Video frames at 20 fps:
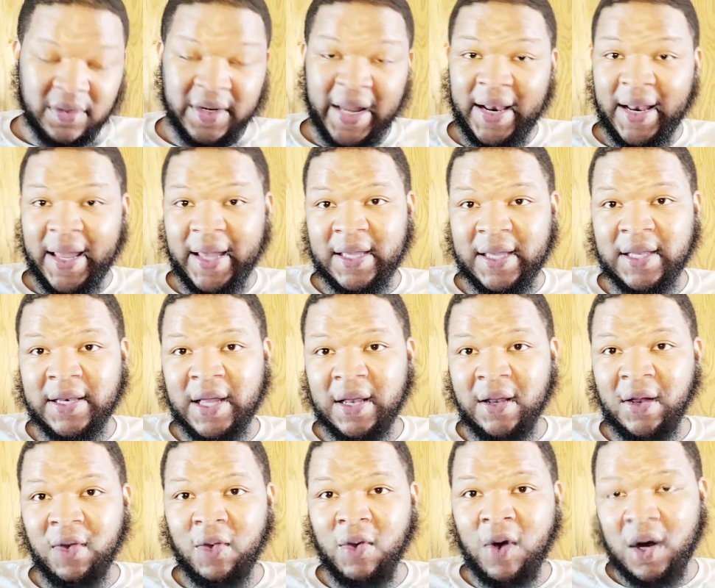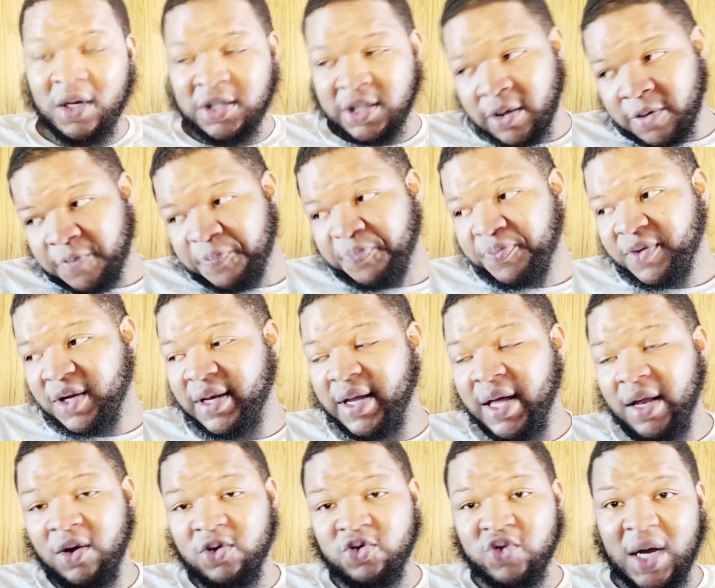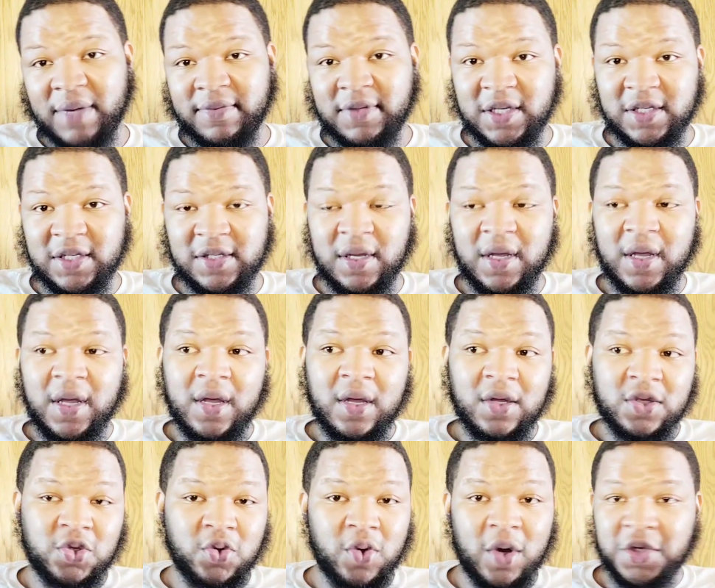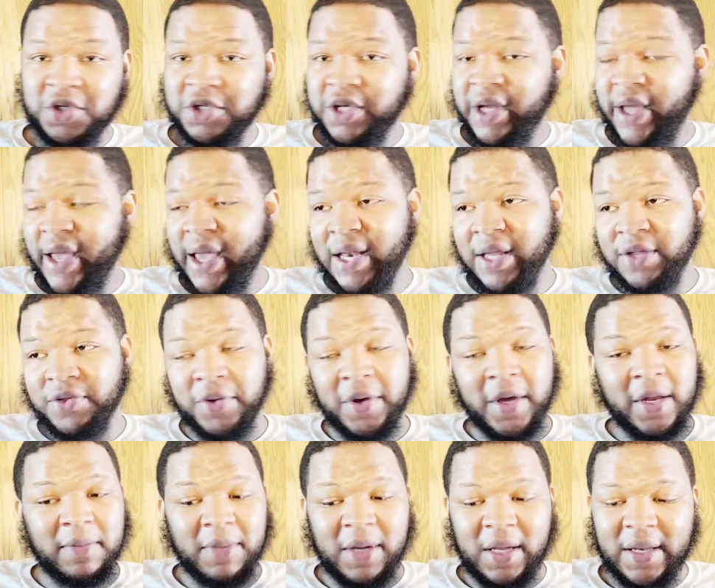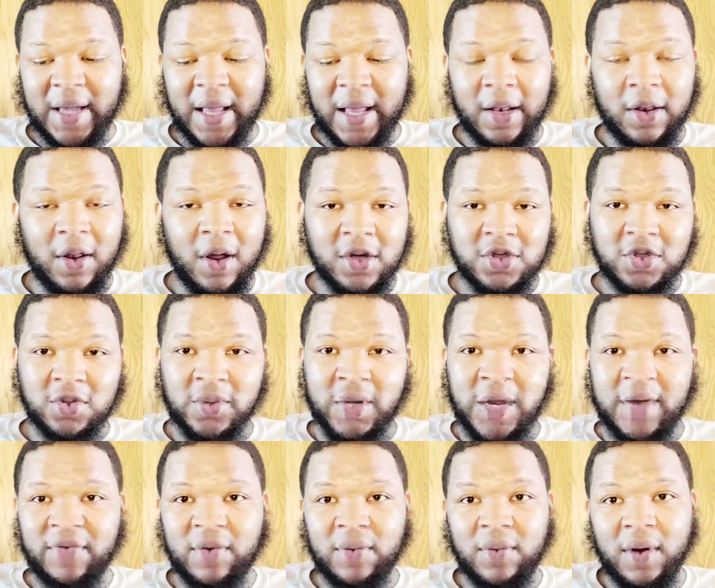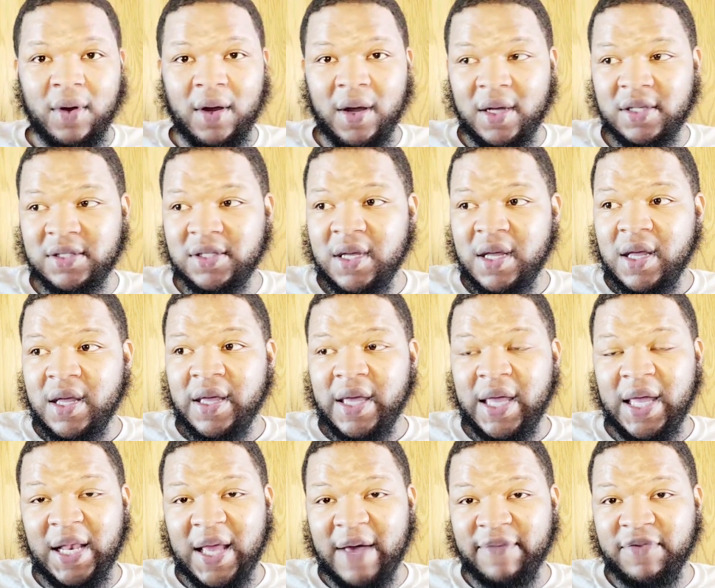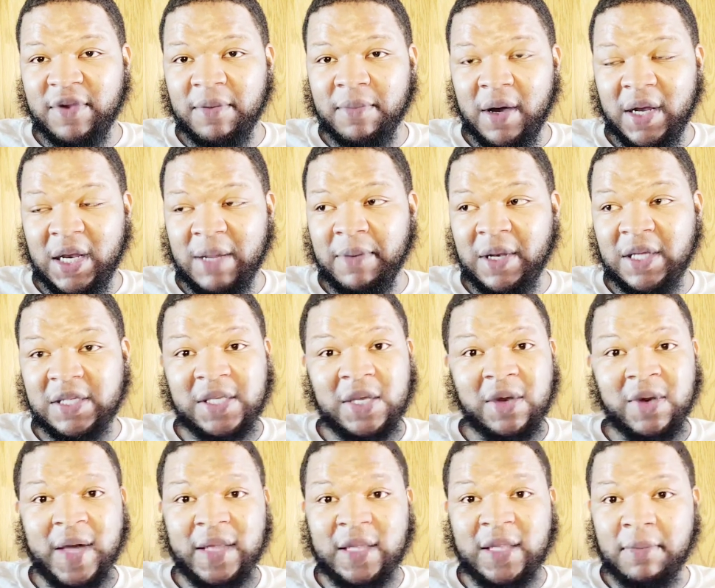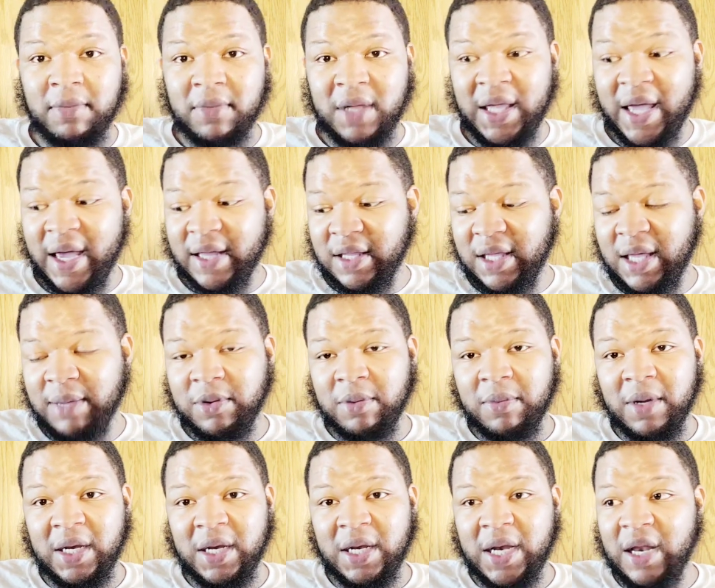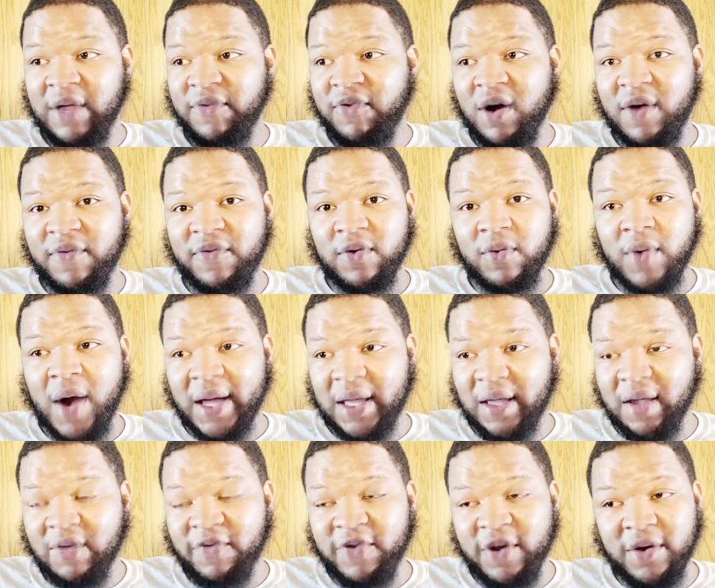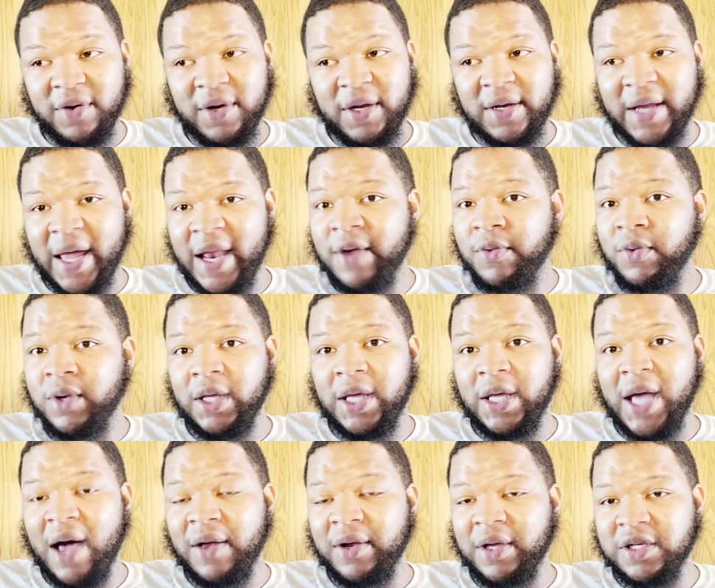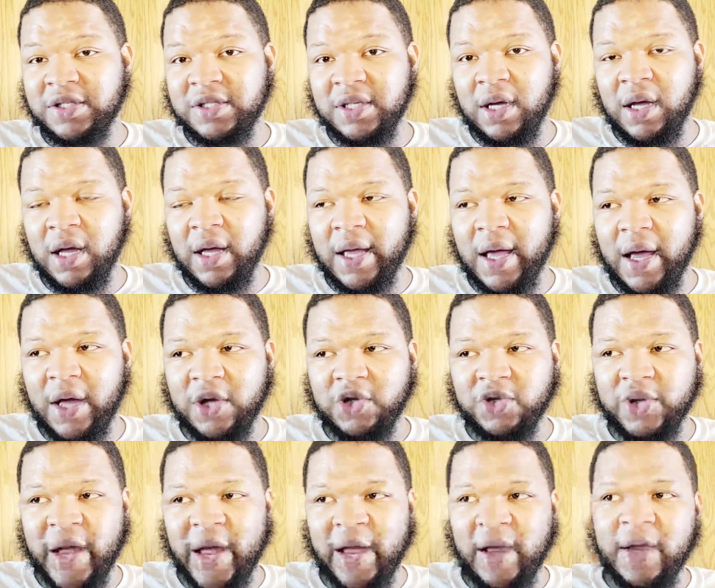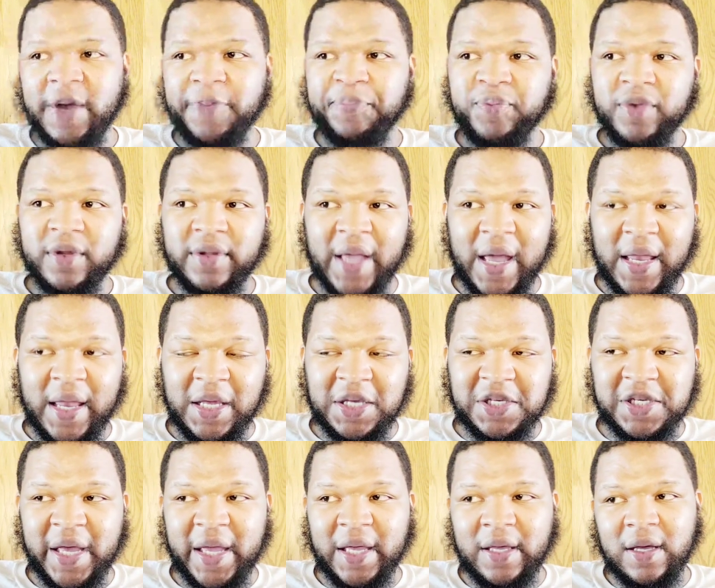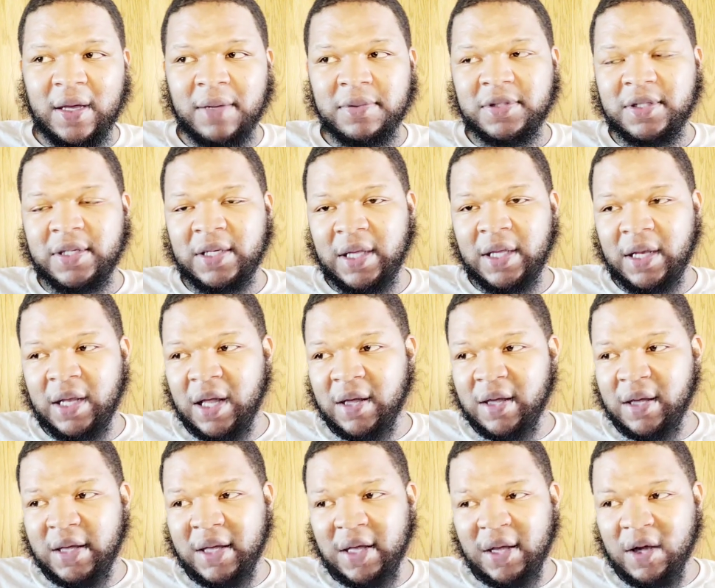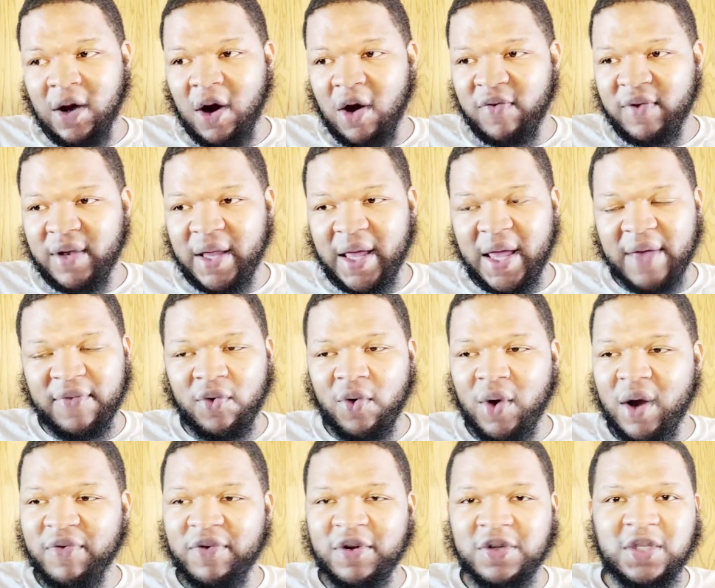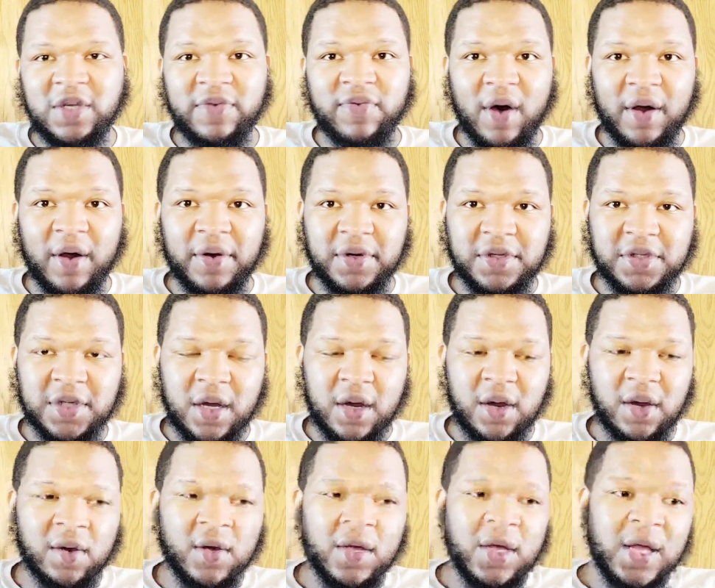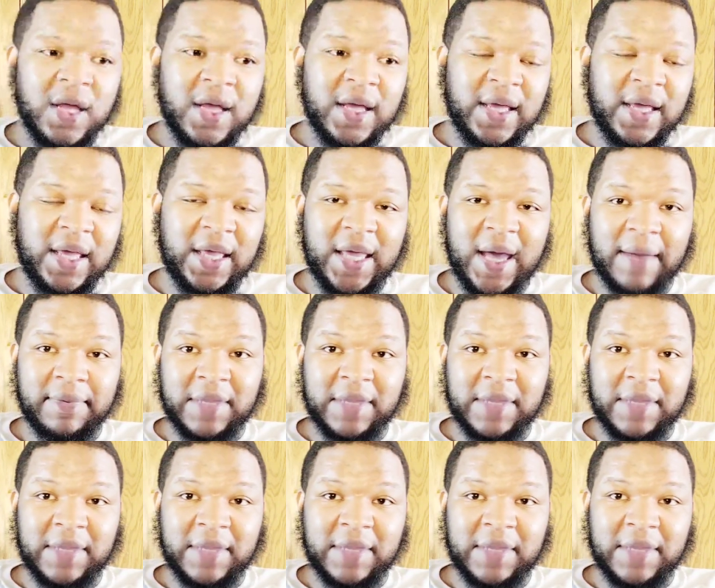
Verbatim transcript: they let Canelo walk. So Canelo dropped his 280, 300 million dollar lawsuit, whatever it was. He left the money, but he still got the he had to keep the money that he fought for Rocky Fielding. That didn't really count against the uh, contract. Danny Jacobs, Kovalev, and whoever else he fought on DAZN, he